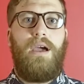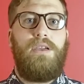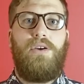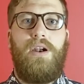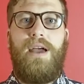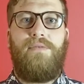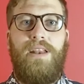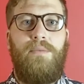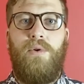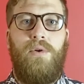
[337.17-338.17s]
you don't have
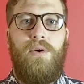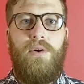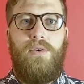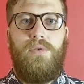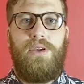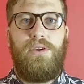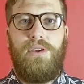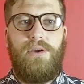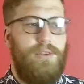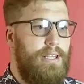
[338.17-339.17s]
any more you, you,
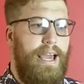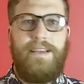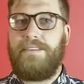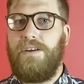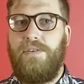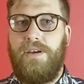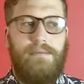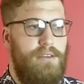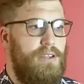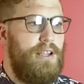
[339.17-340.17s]
your day is over
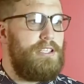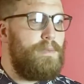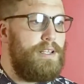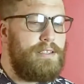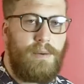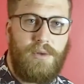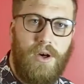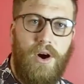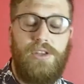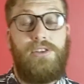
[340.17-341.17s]
you didn't spend time with
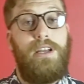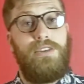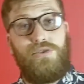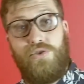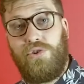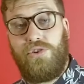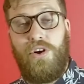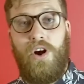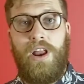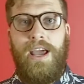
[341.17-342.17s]
god you didn't talk to
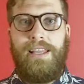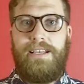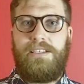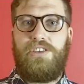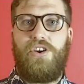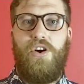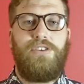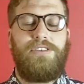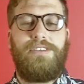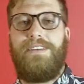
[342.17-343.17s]
god there's this
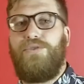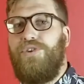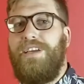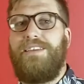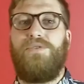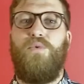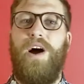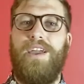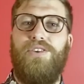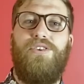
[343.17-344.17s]
constant reason
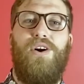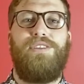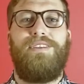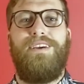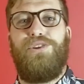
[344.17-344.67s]
why you're not